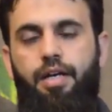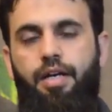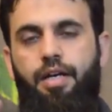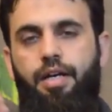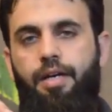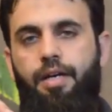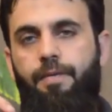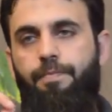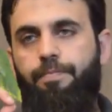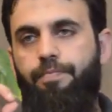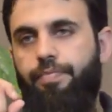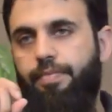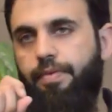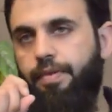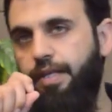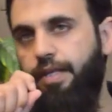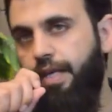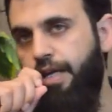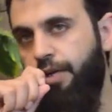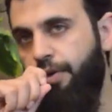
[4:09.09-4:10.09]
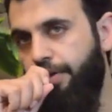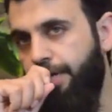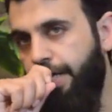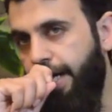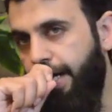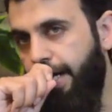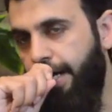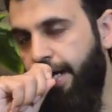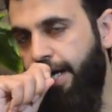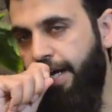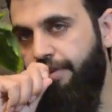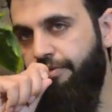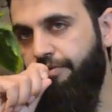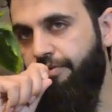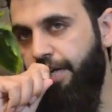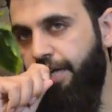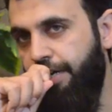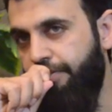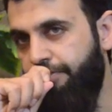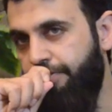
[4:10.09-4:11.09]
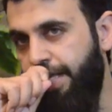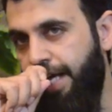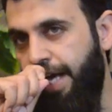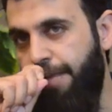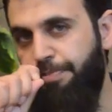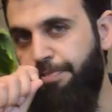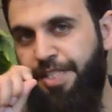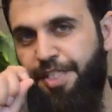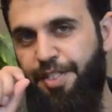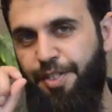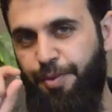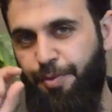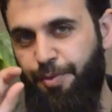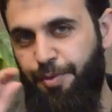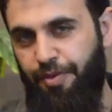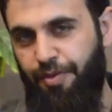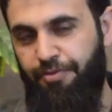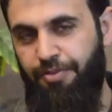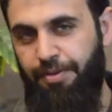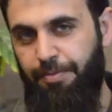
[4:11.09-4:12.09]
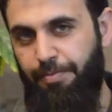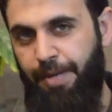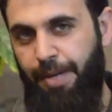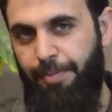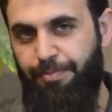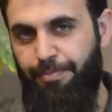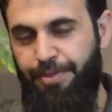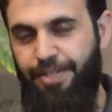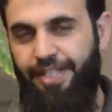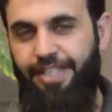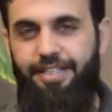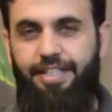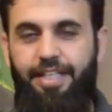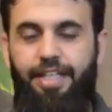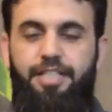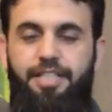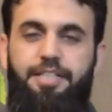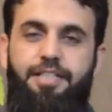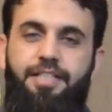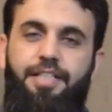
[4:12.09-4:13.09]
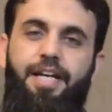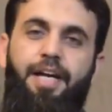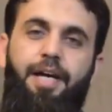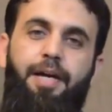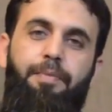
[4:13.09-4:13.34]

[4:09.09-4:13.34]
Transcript: have the aptitude of remembering things